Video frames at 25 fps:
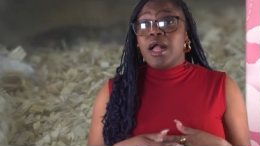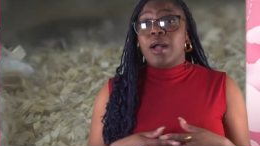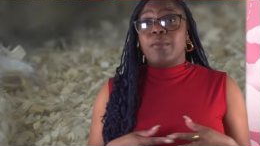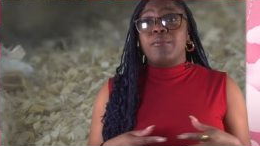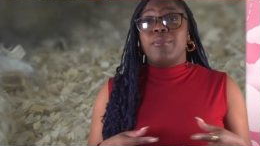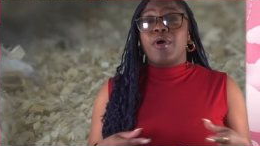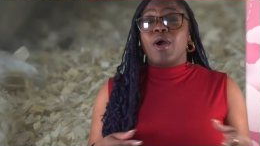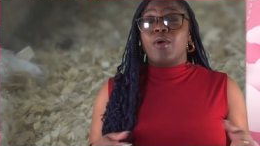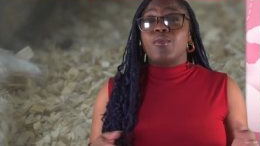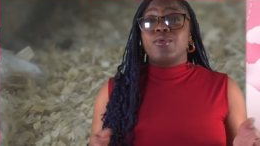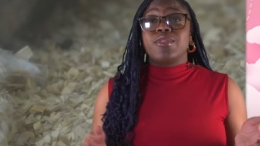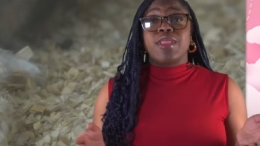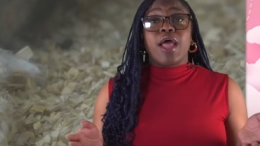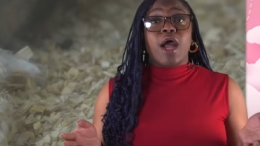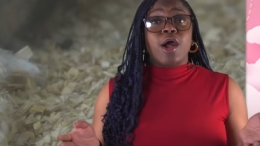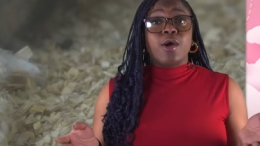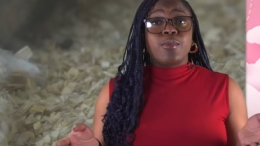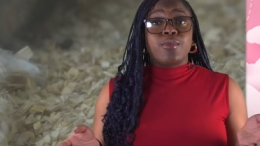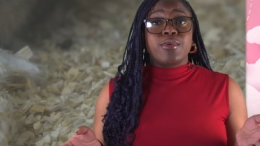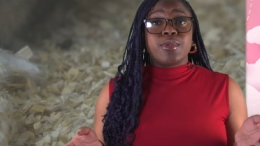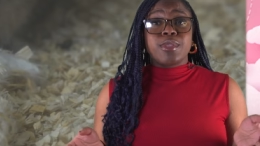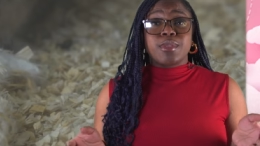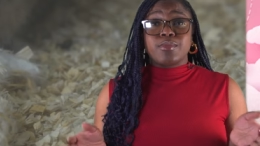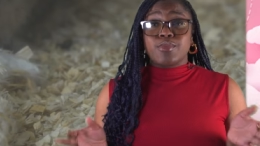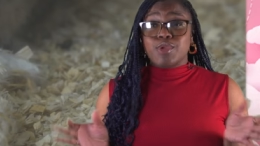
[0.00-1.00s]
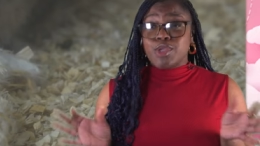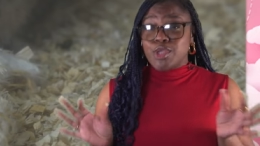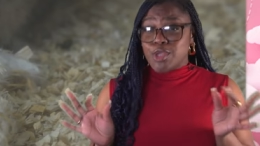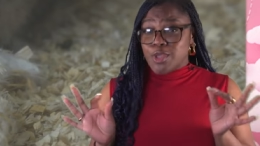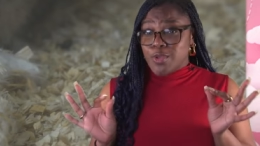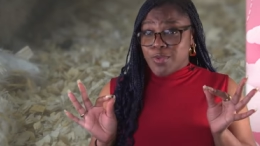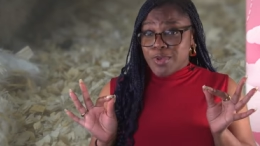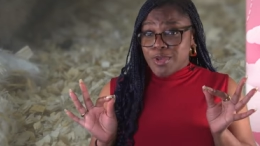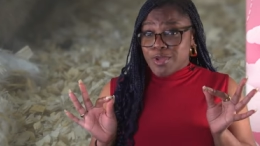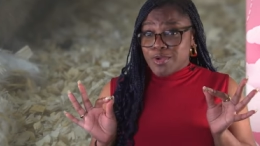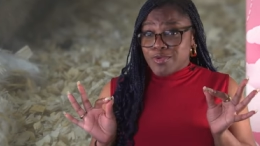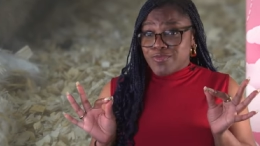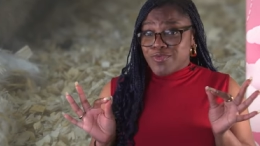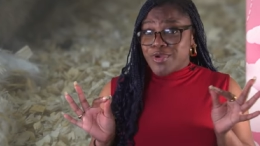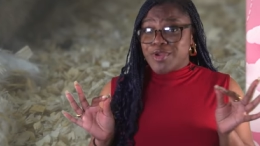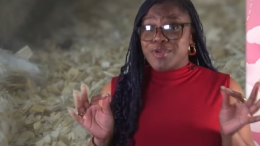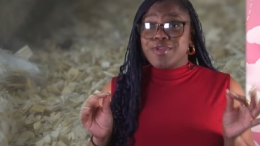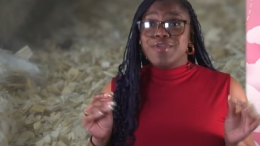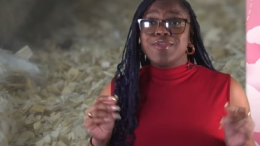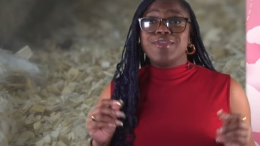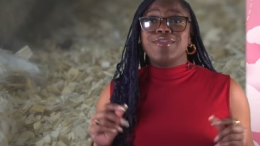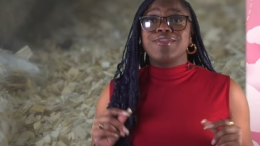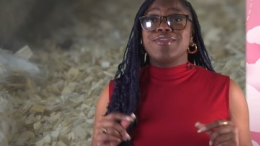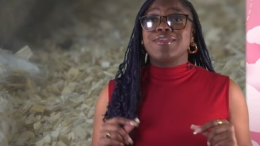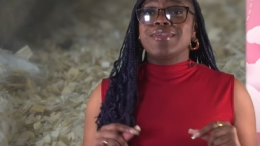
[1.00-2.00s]
But with the help of some cute little
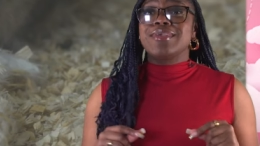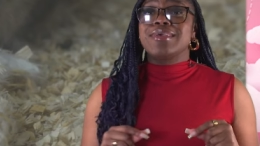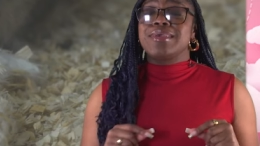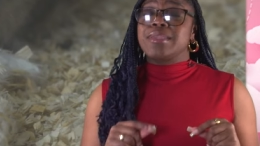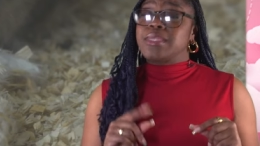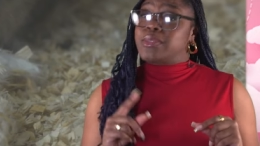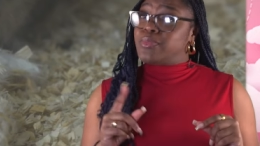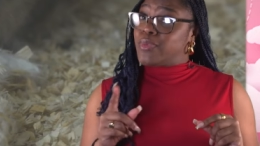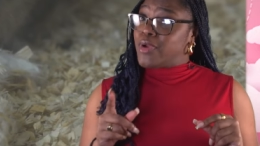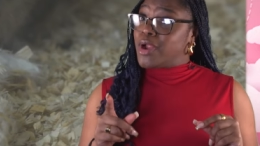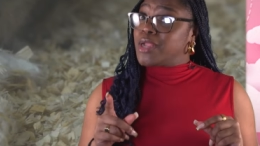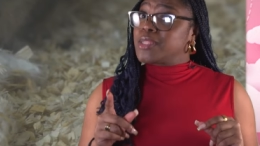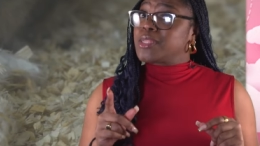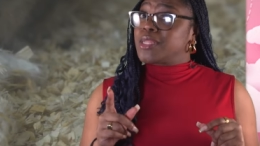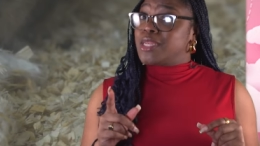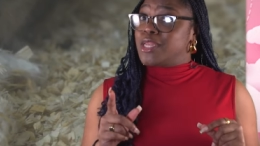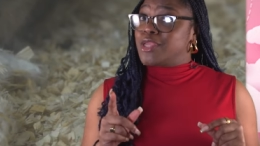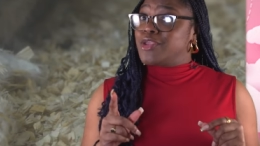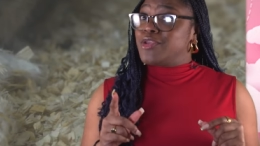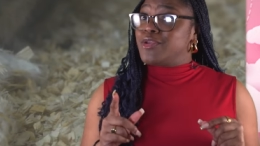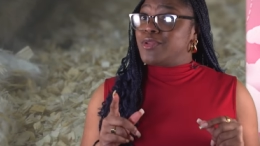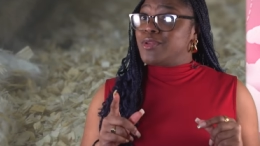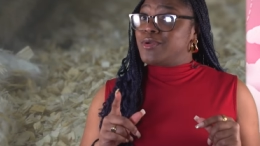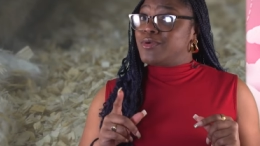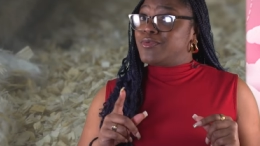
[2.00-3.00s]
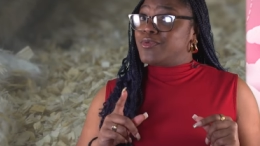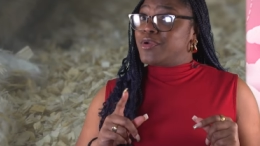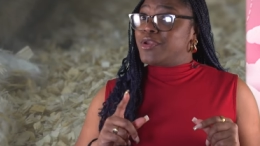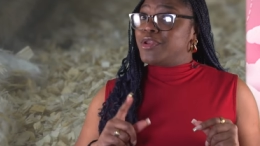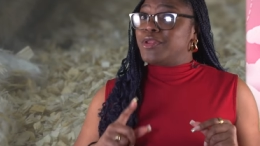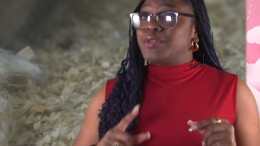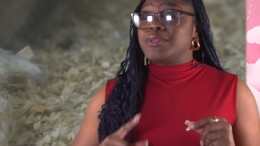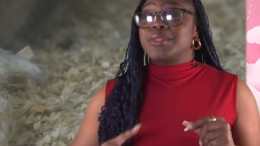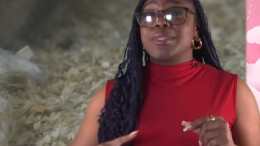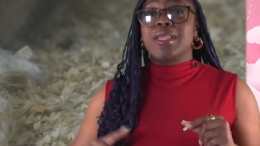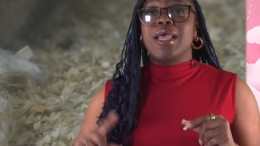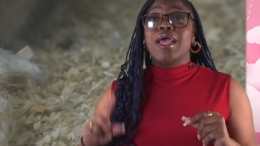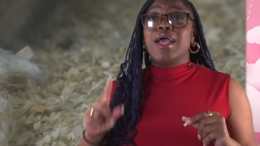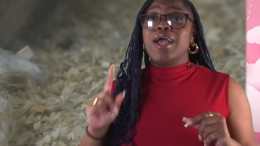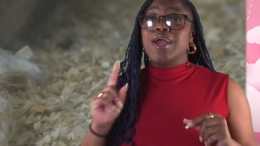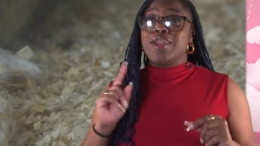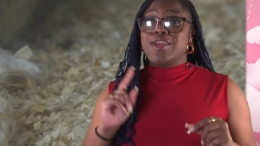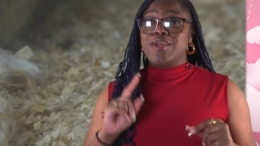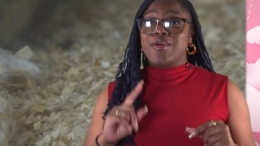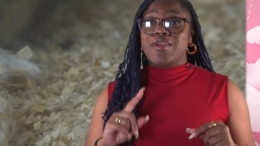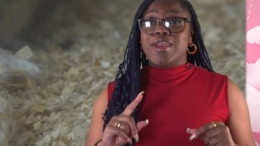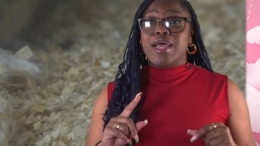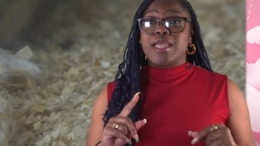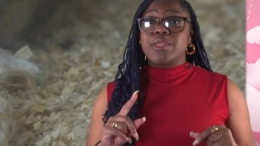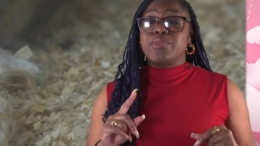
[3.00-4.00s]
rodents, surprisingly cute little rodents,
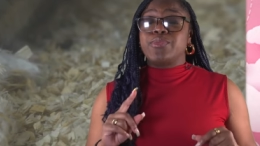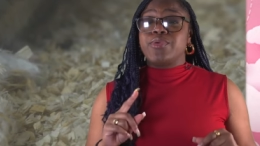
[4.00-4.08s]
known as